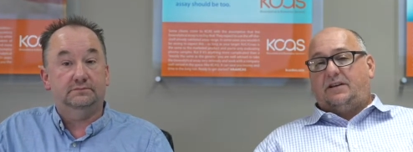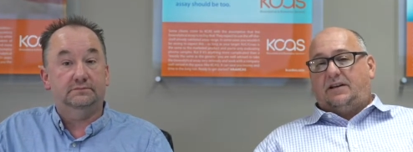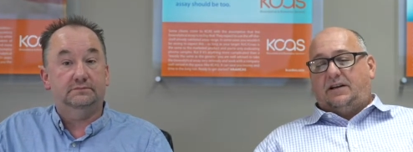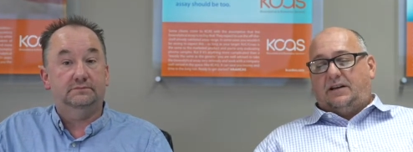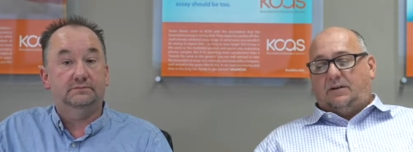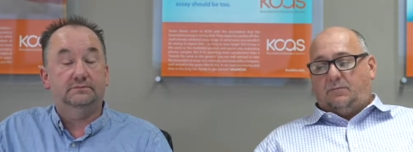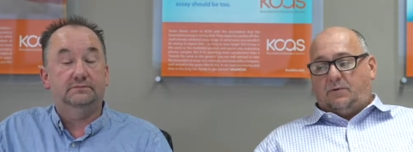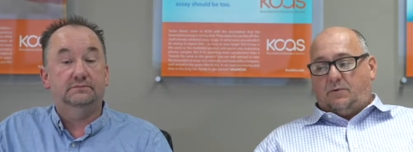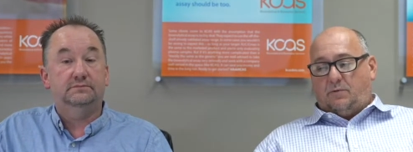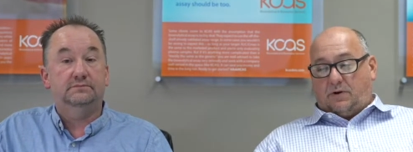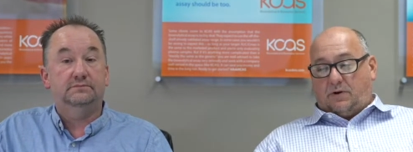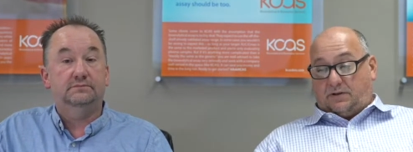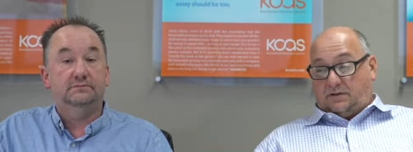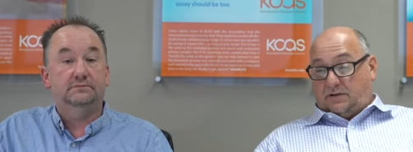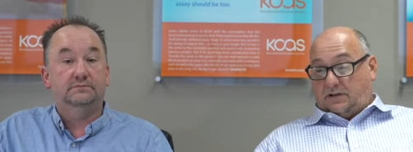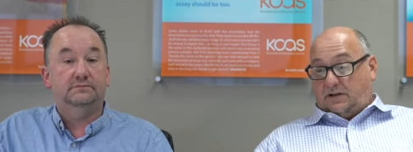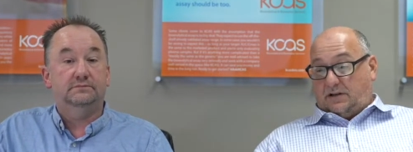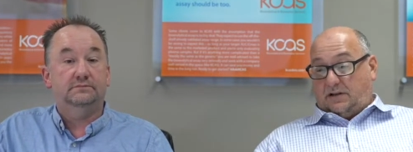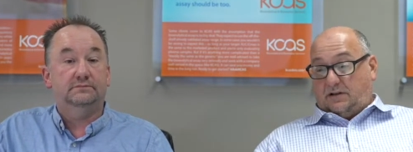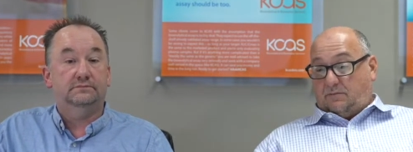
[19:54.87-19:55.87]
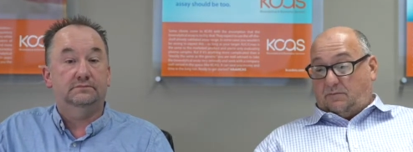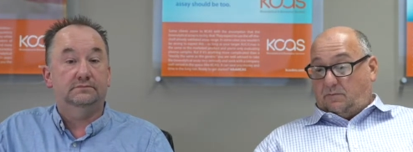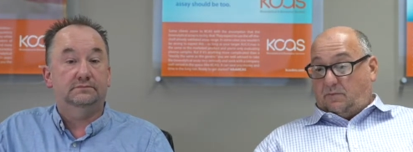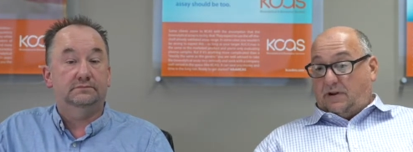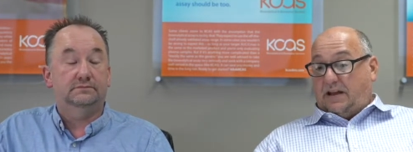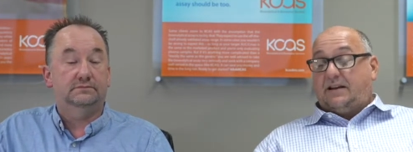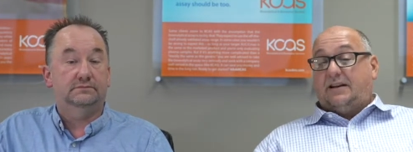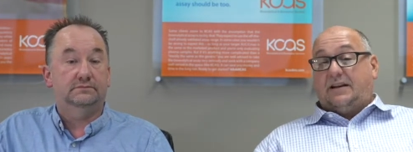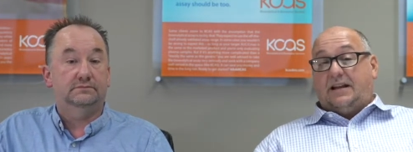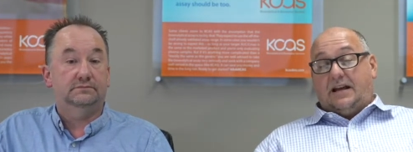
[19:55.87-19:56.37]
Speaker 1: And we worked uh,
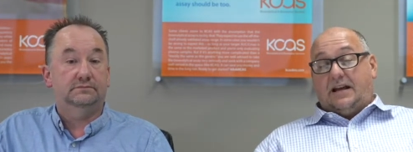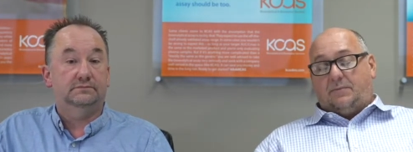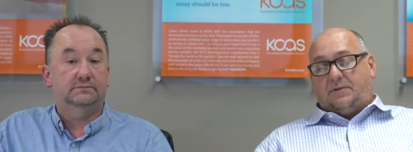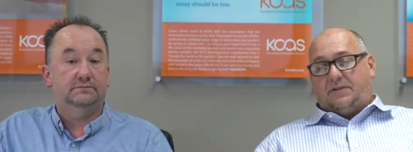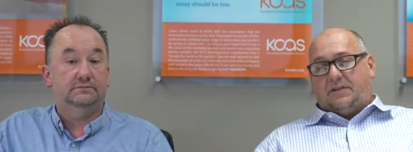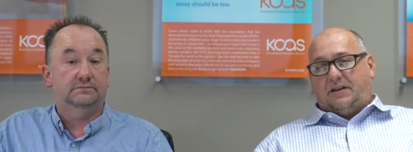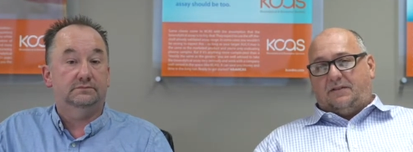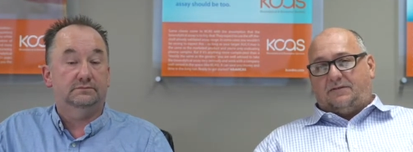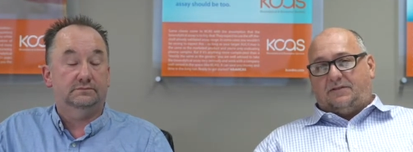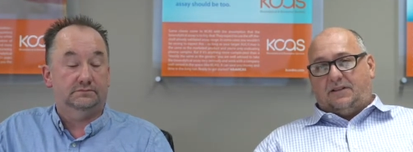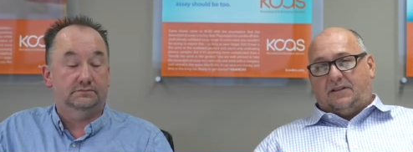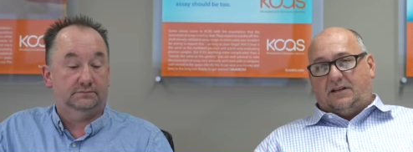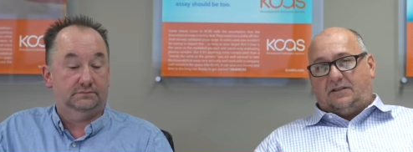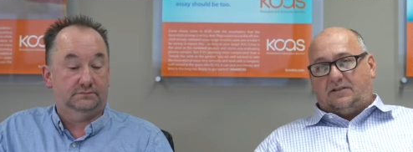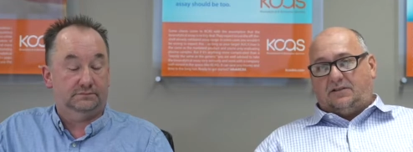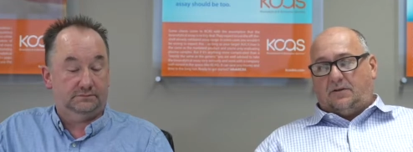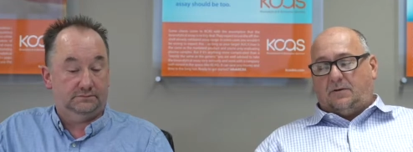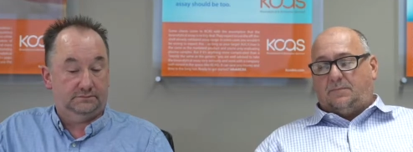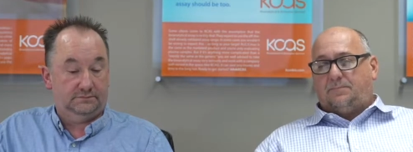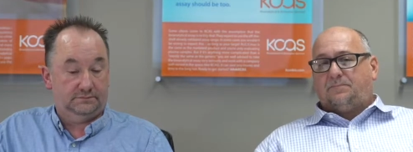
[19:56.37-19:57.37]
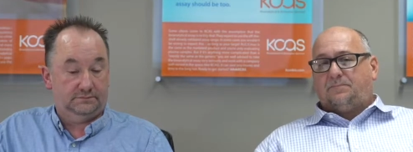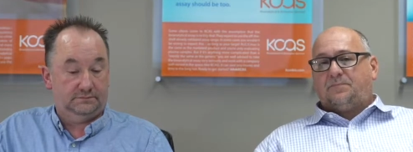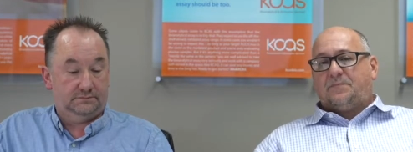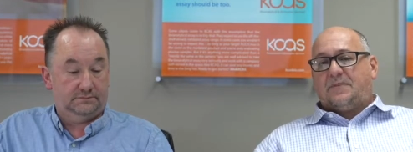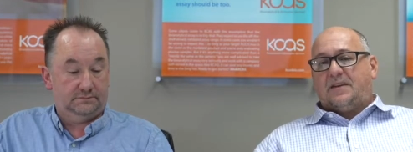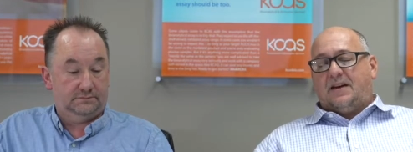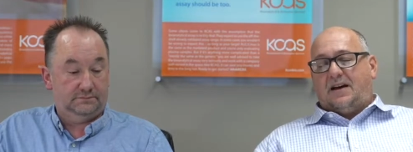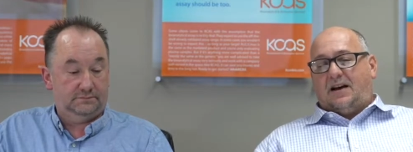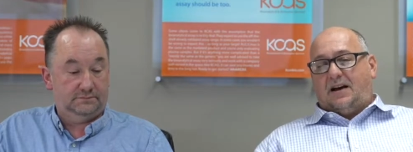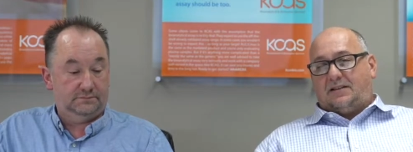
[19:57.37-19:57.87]
hand in hand with the F D A. So
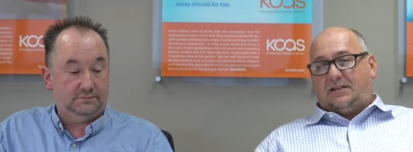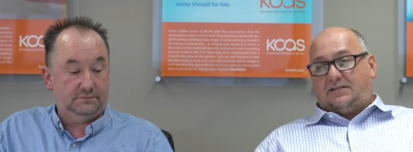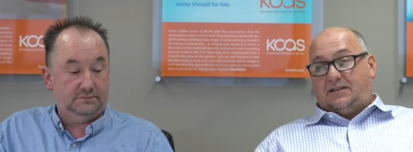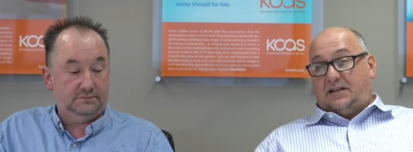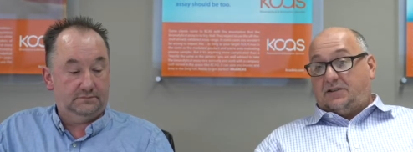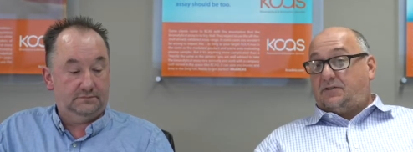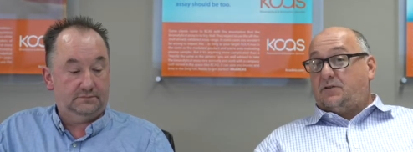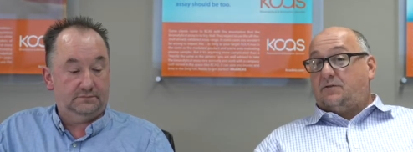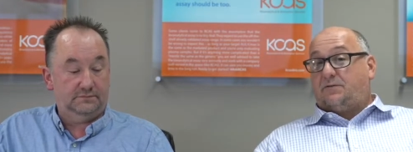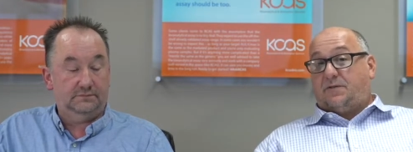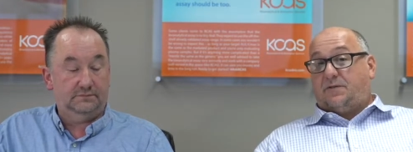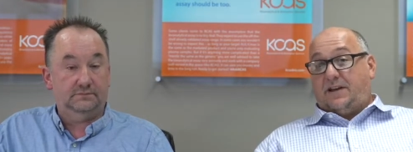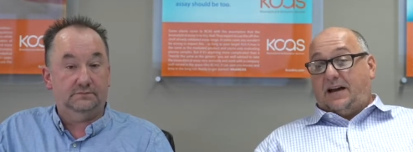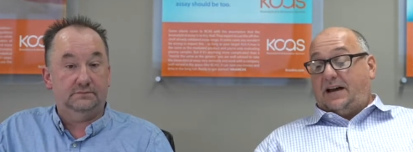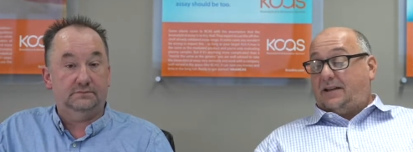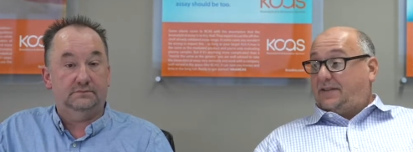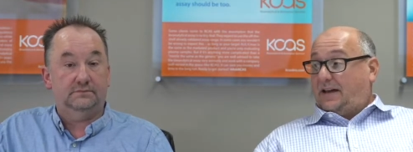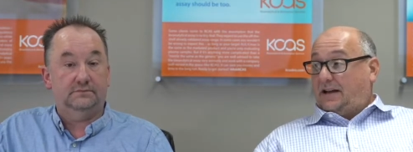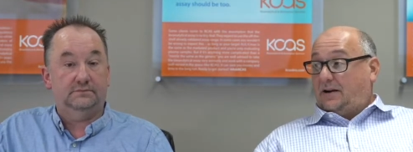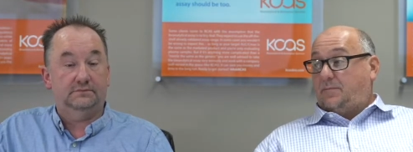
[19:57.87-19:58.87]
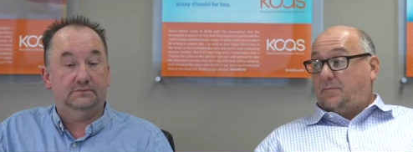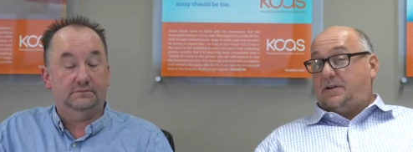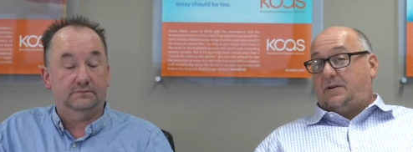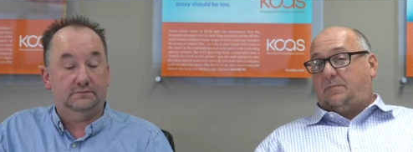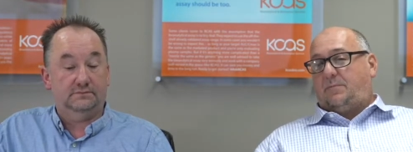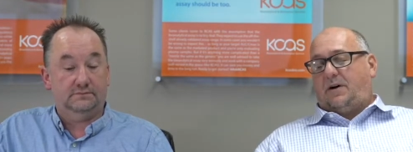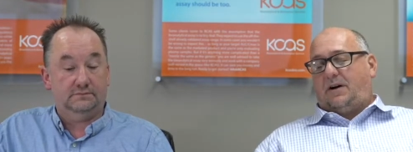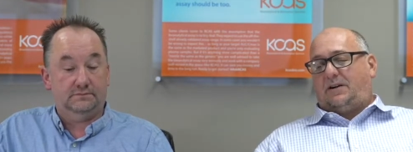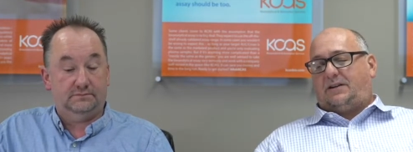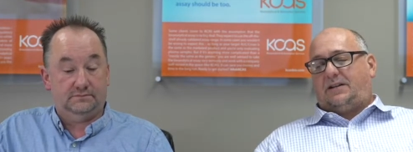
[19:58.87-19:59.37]
uh, stay tuned for that. That'll be a
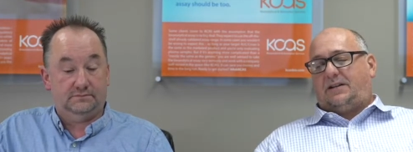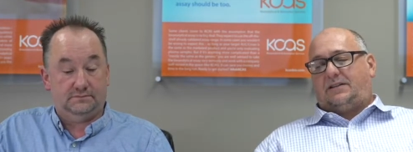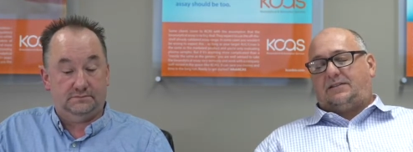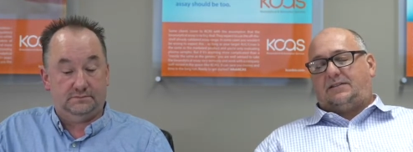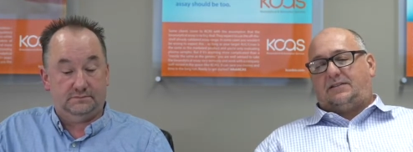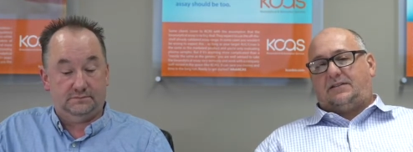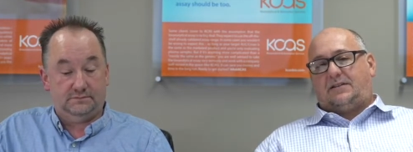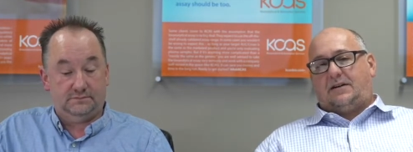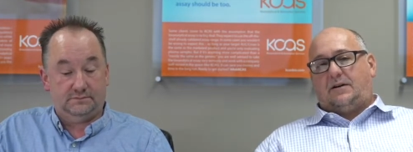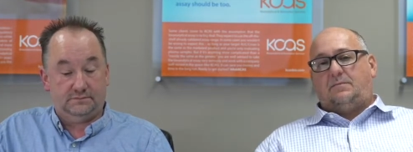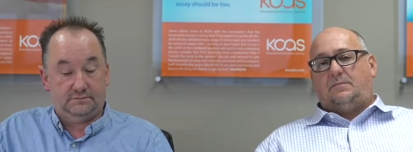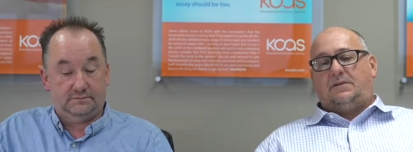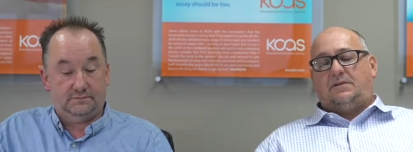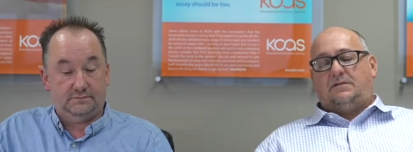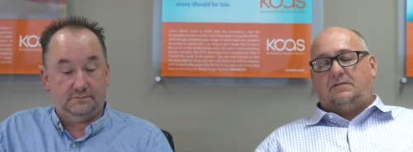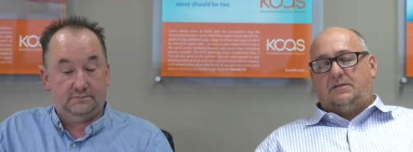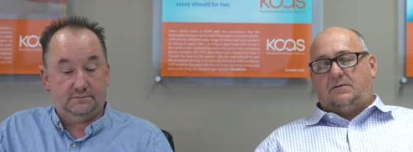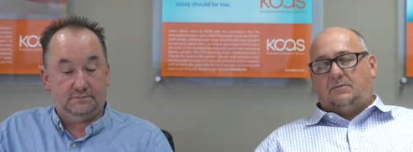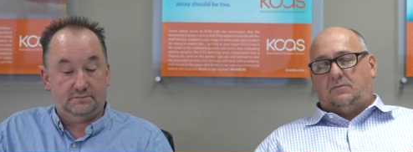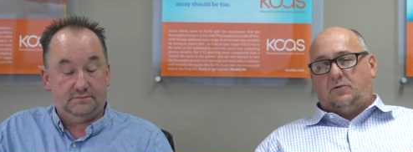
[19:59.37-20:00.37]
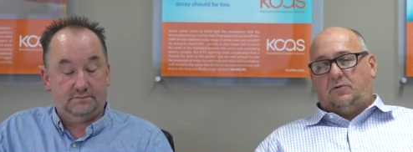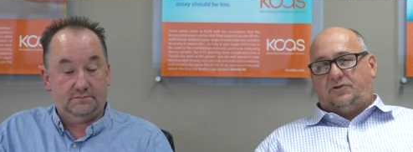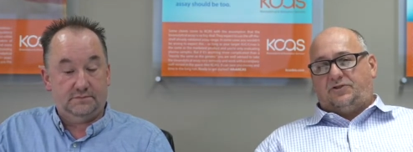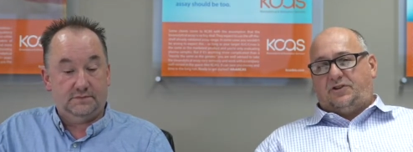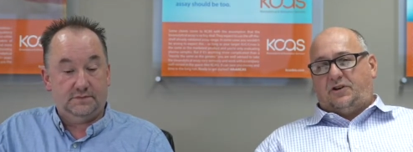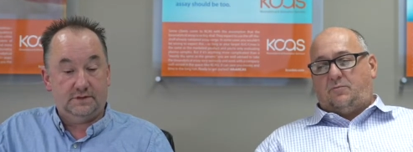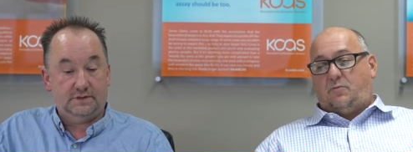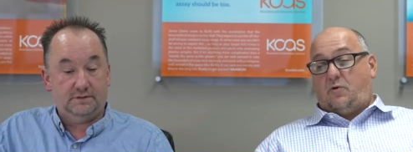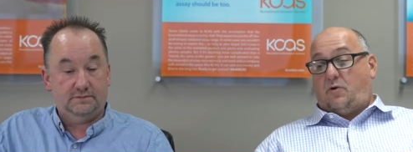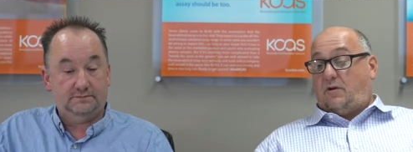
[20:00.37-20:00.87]
podcast to come, and we'll
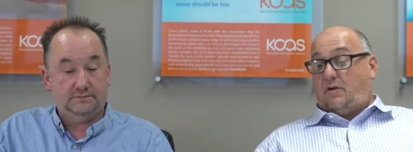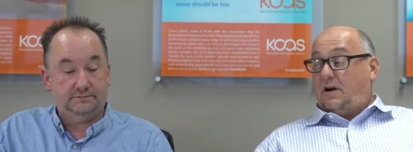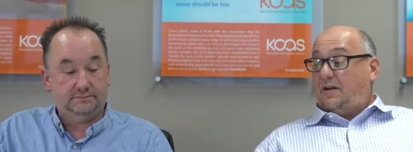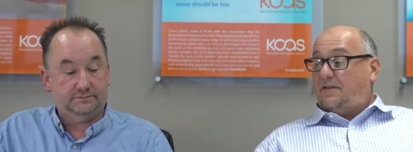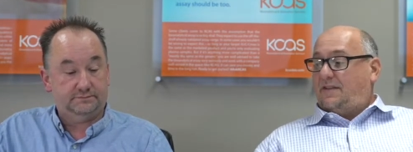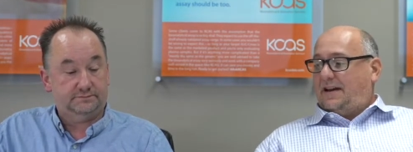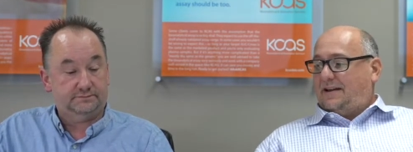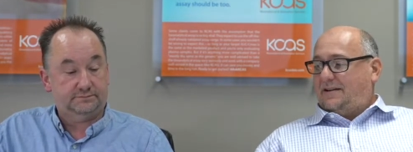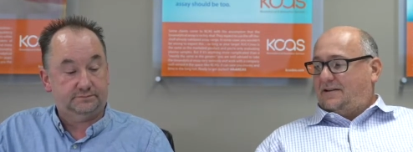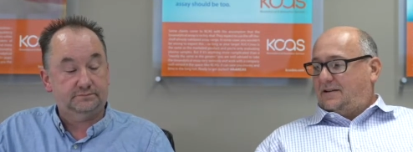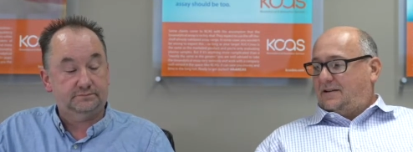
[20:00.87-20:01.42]
share more on that.